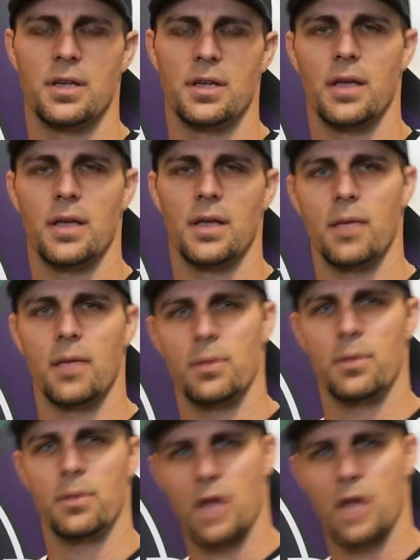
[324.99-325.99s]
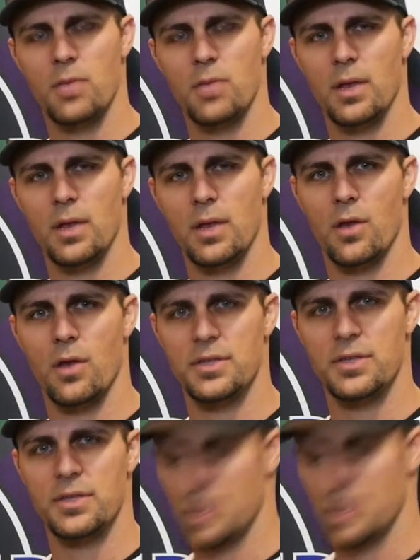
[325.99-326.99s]
Okay? But documenting all these
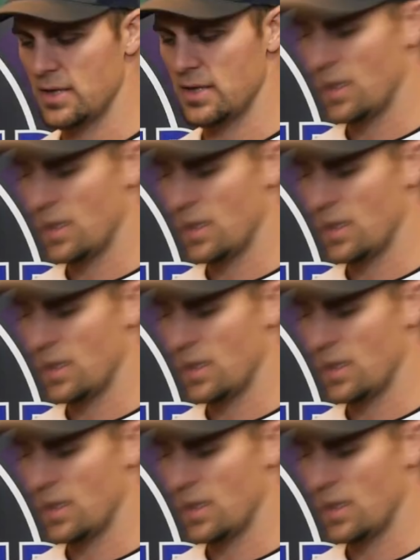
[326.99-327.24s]
things